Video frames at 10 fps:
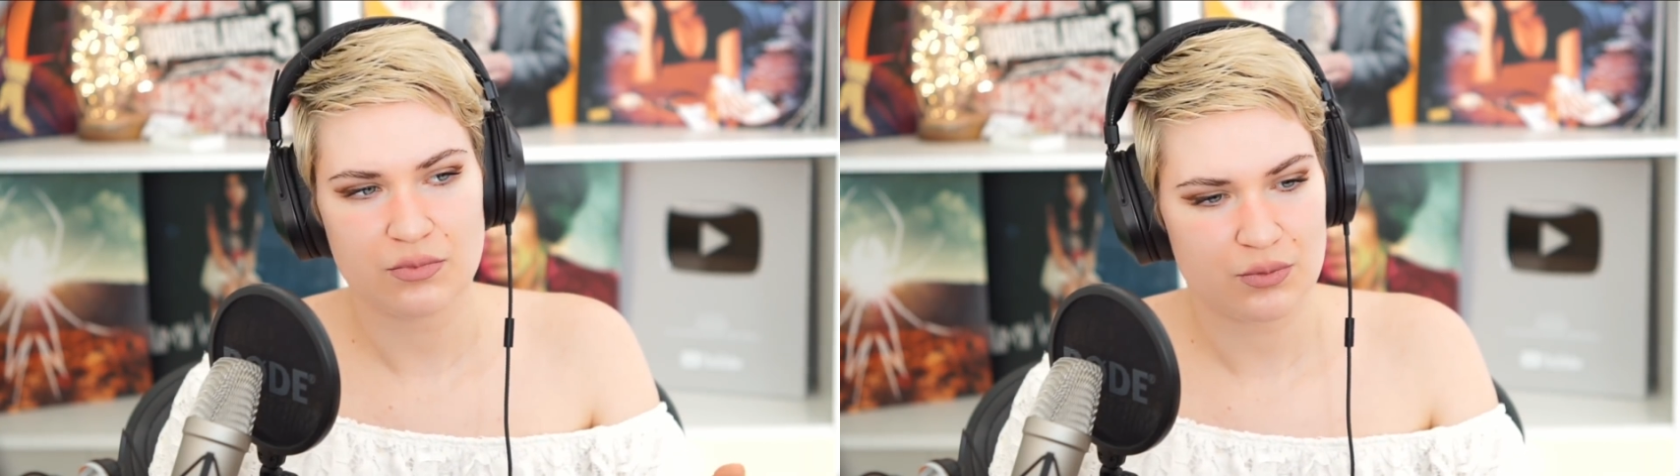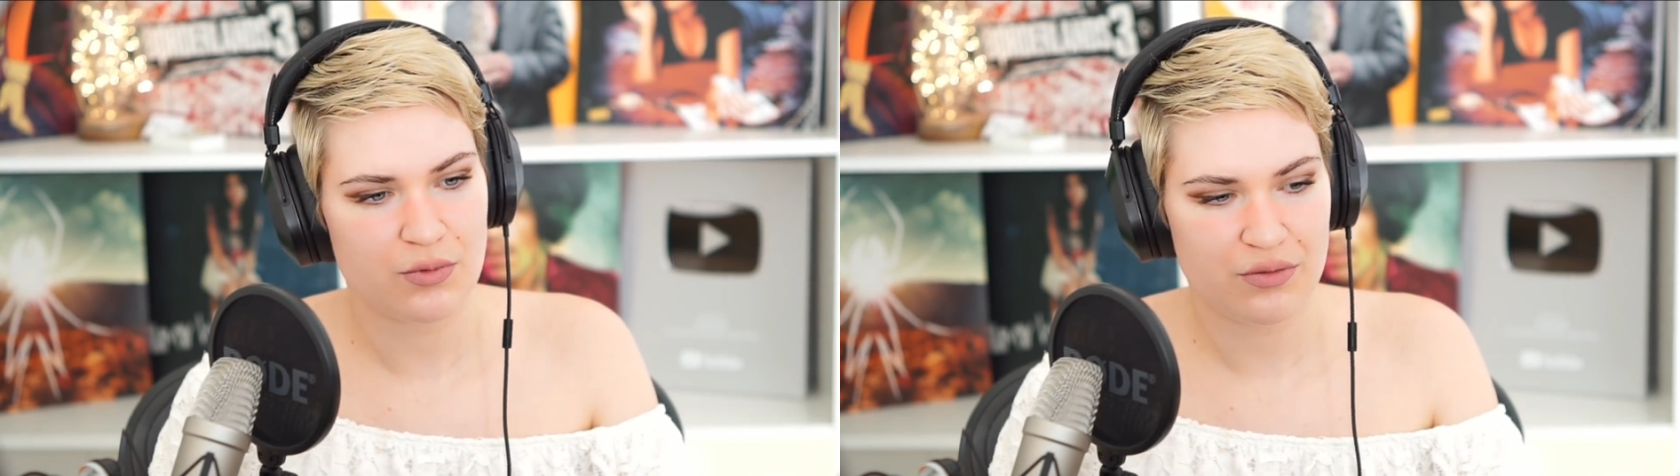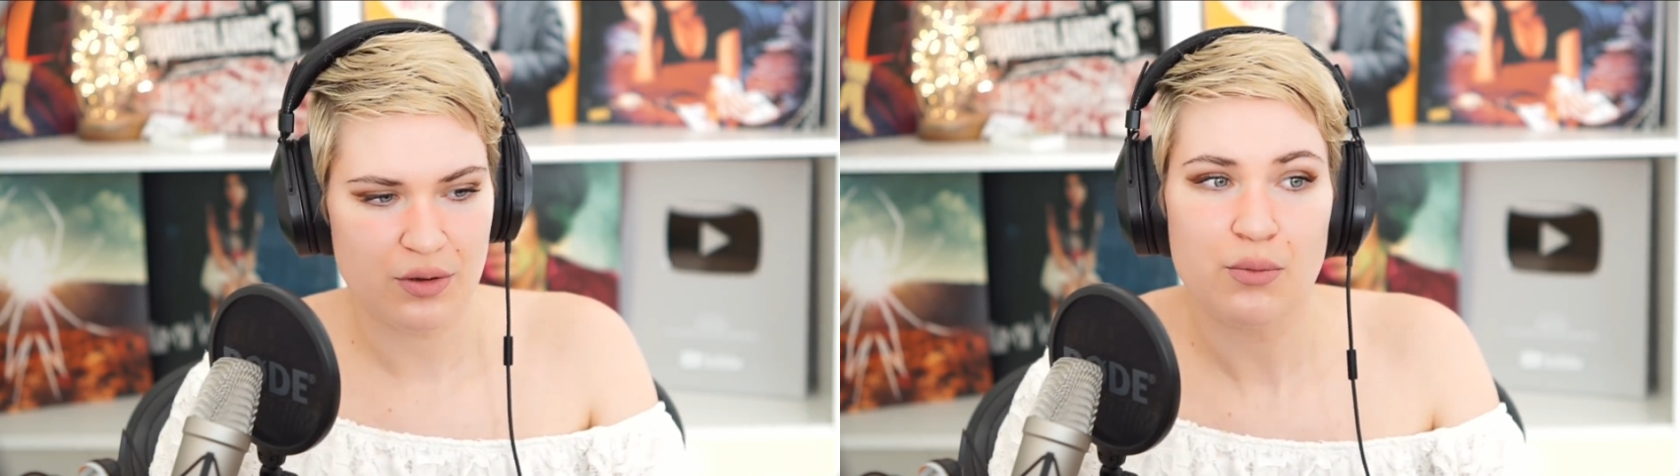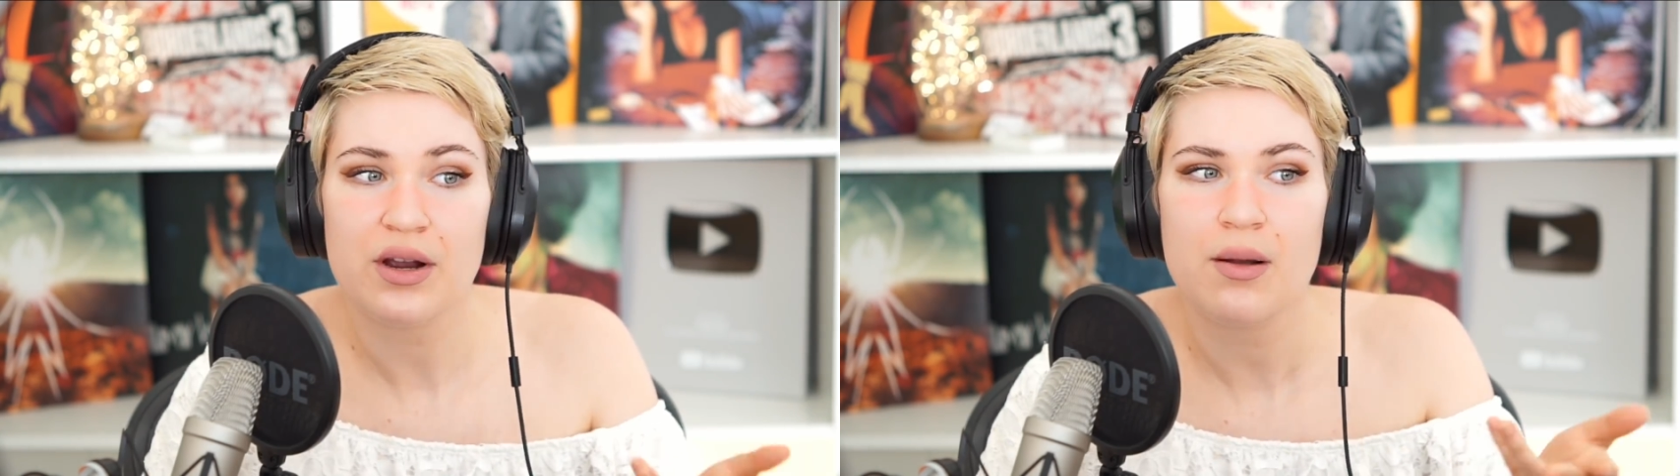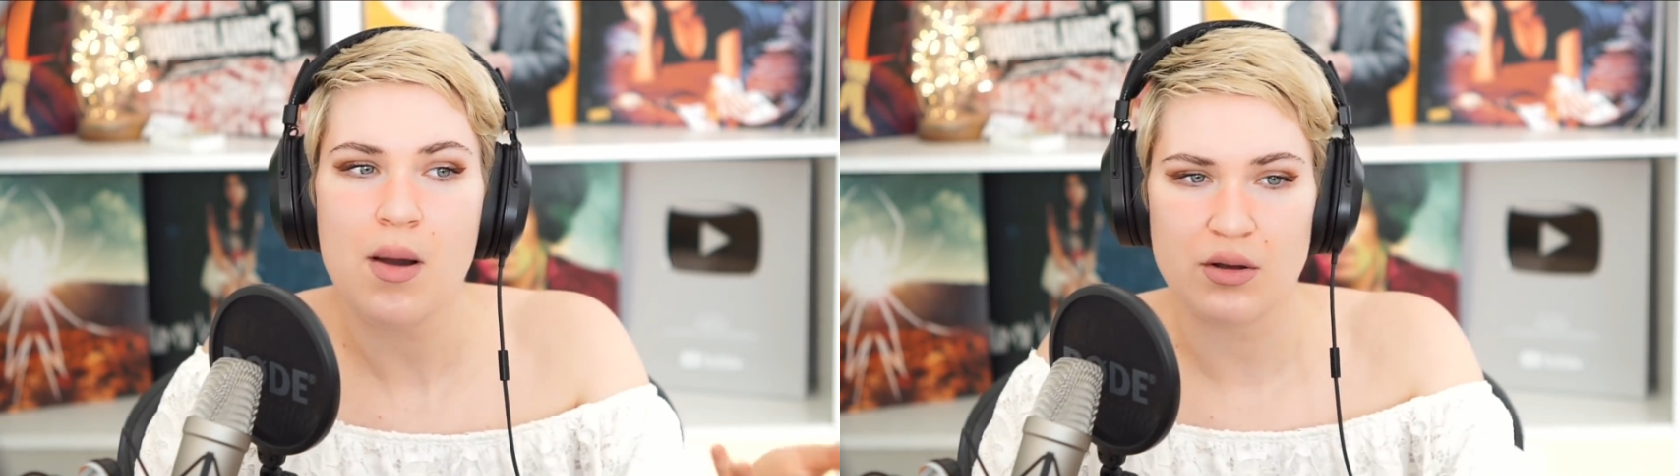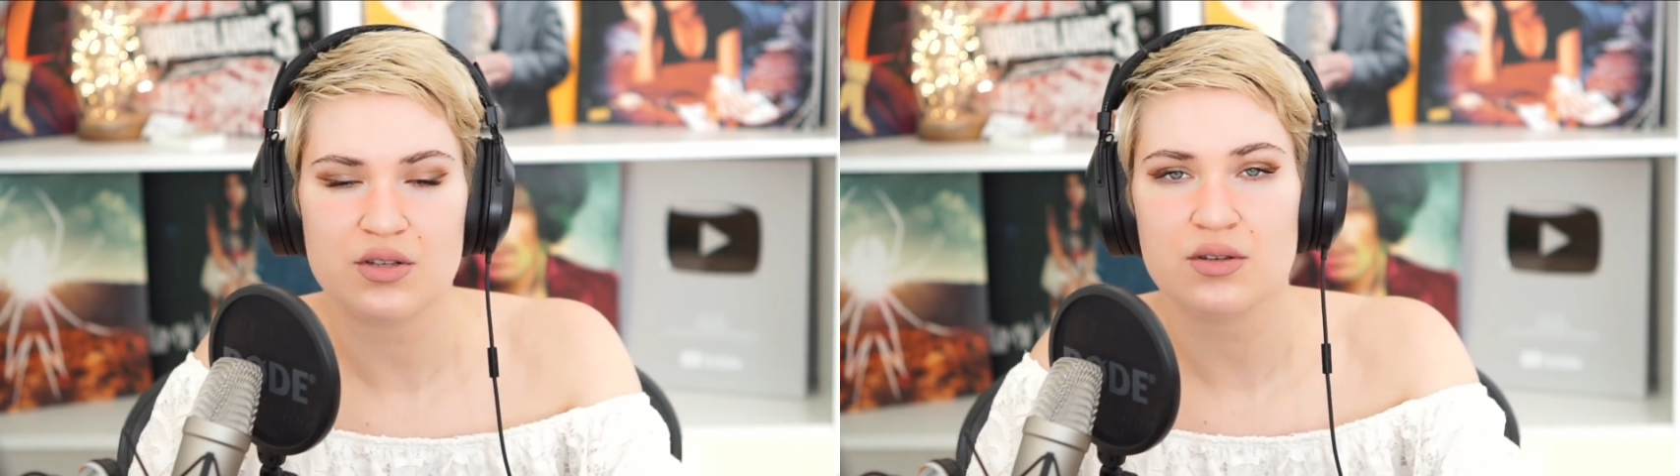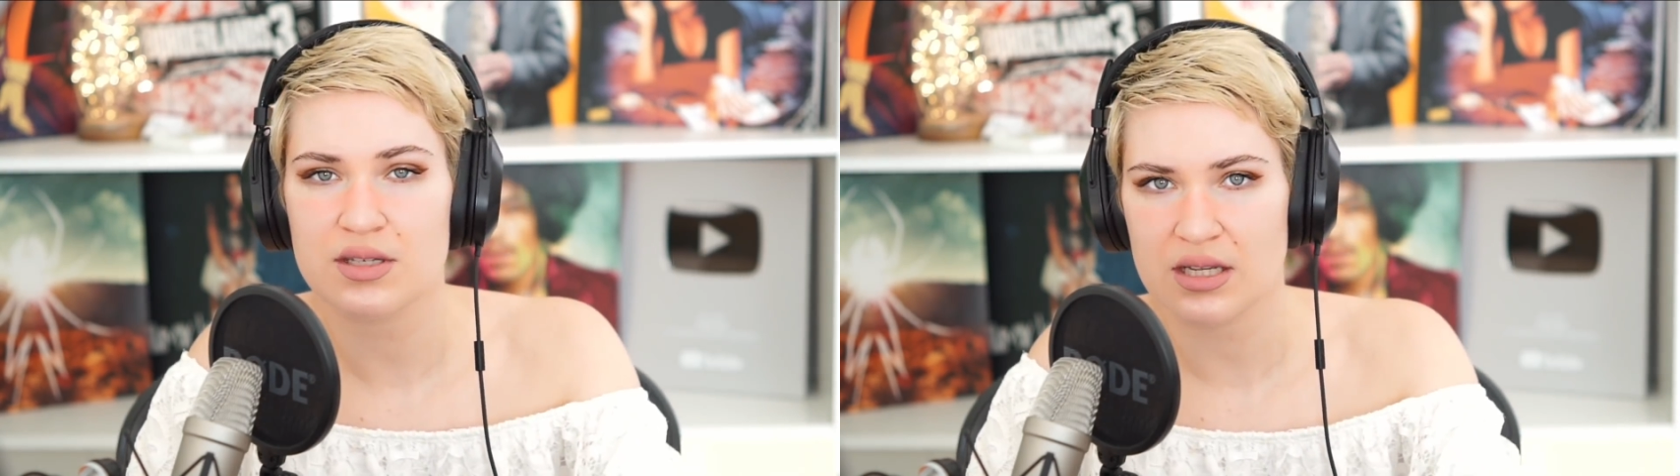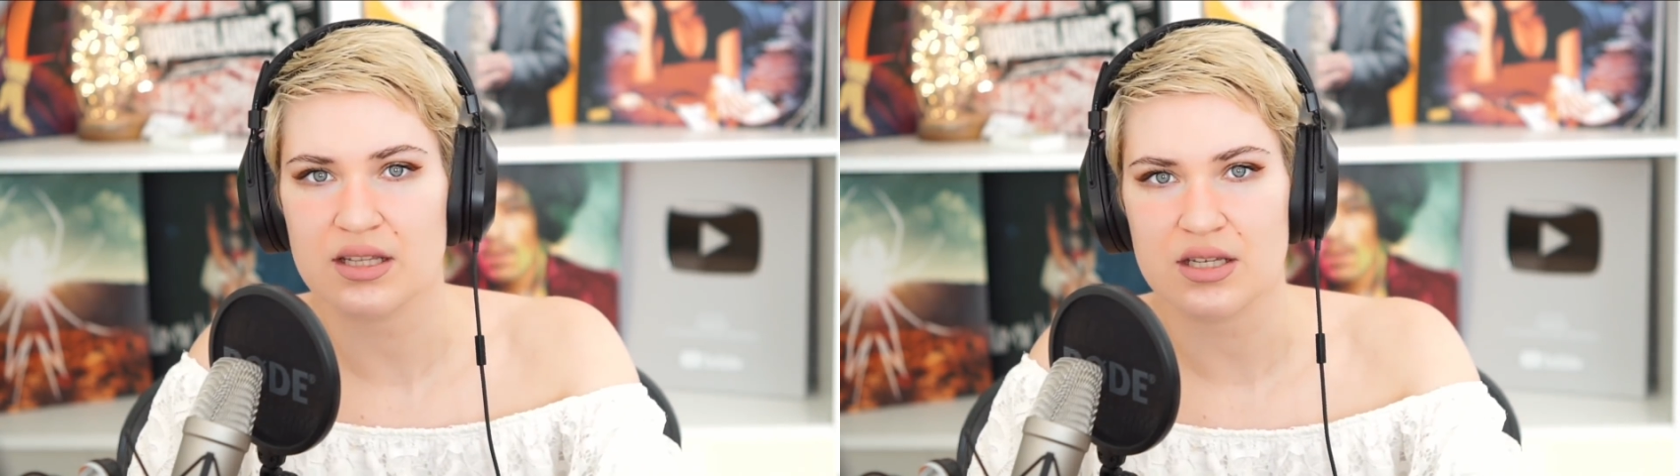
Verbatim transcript: if they were about to sing